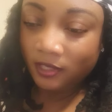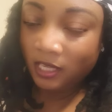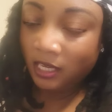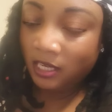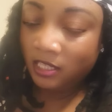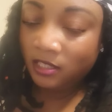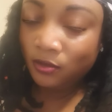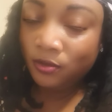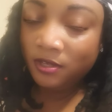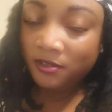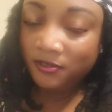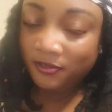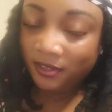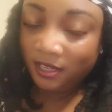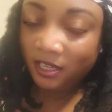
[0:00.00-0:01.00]
And it's only
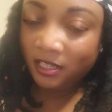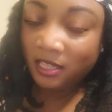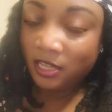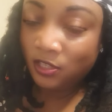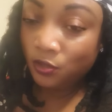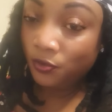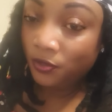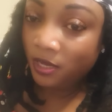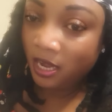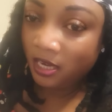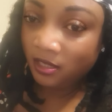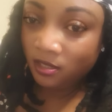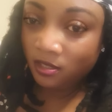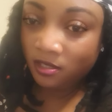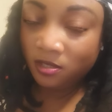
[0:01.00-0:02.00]
fair that you
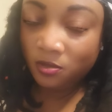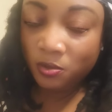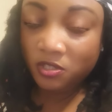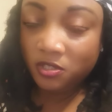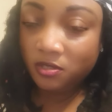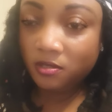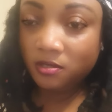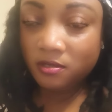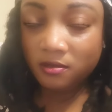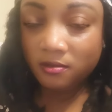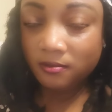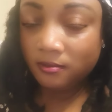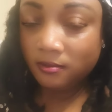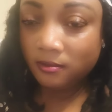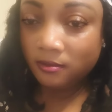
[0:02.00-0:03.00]
react to situations
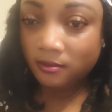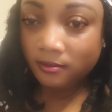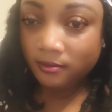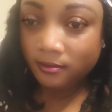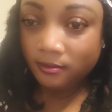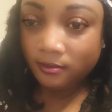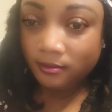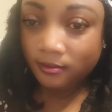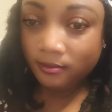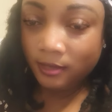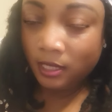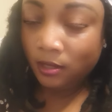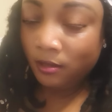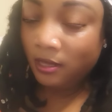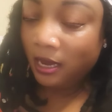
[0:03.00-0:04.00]

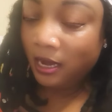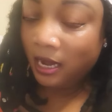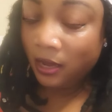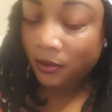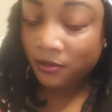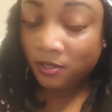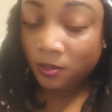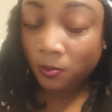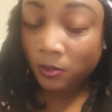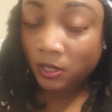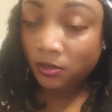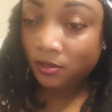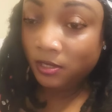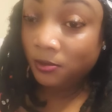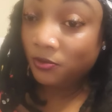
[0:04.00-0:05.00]
and not allowing someone
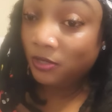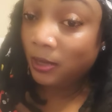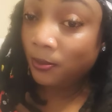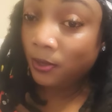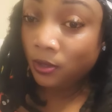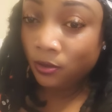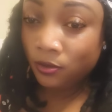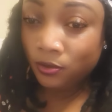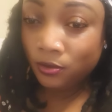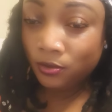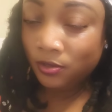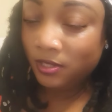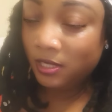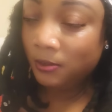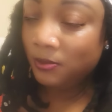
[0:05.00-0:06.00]
to keep trampling on you,
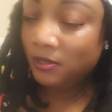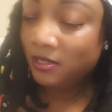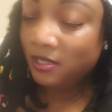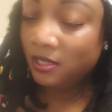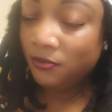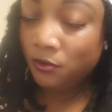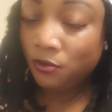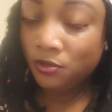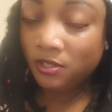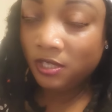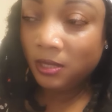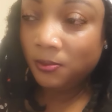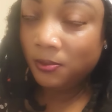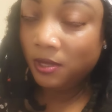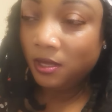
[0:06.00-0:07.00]
to keep deceiving, to
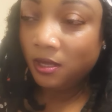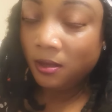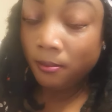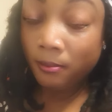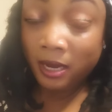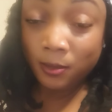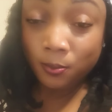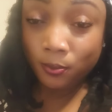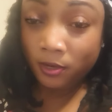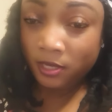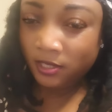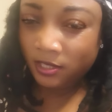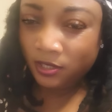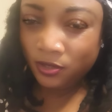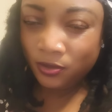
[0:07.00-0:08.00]
keep
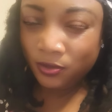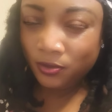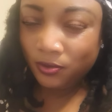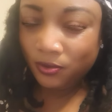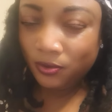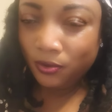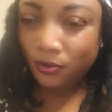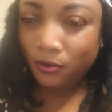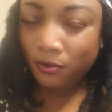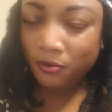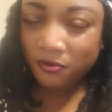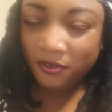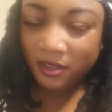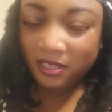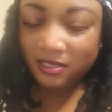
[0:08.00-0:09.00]
manipulating you
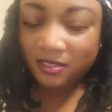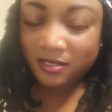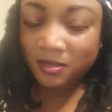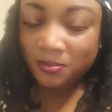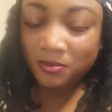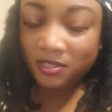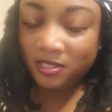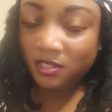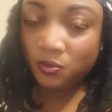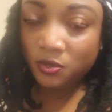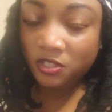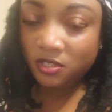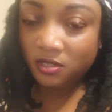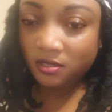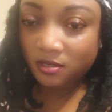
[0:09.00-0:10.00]
over some
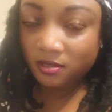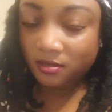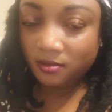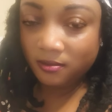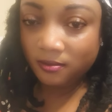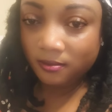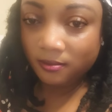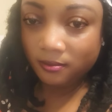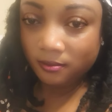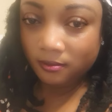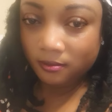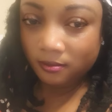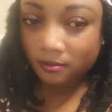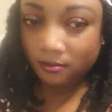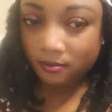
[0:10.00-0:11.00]
situations.
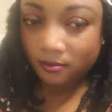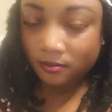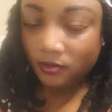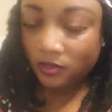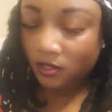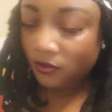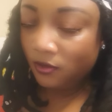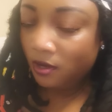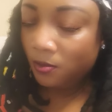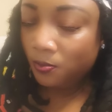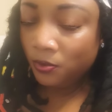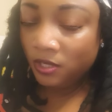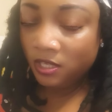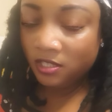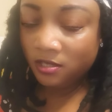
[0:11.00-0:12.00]
You've got to
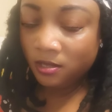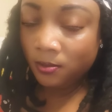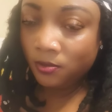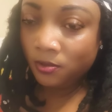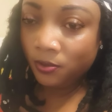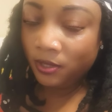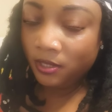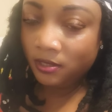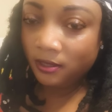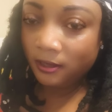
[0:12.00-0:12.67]
put a stop to it.